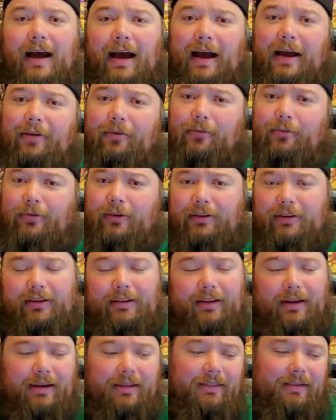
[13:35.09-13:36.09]
I really
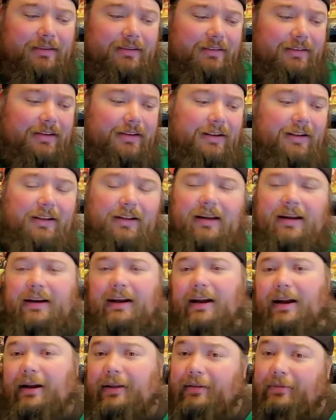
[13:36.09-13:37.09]
like this set a lot,
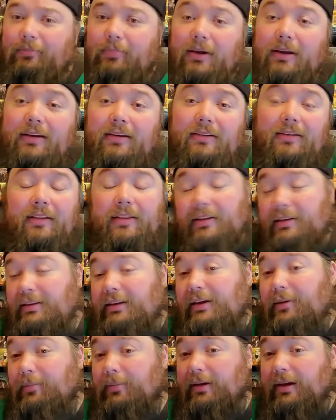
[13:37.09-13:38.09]
and because of the
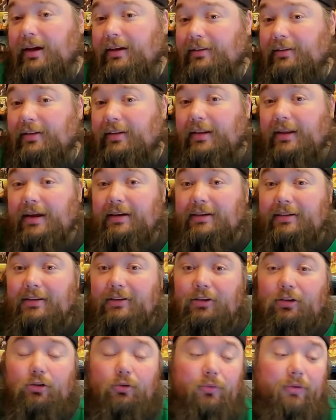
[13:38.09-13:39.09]
theme, it has a lot to
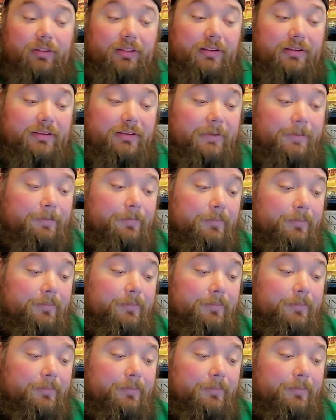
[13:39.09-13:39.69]
do with this.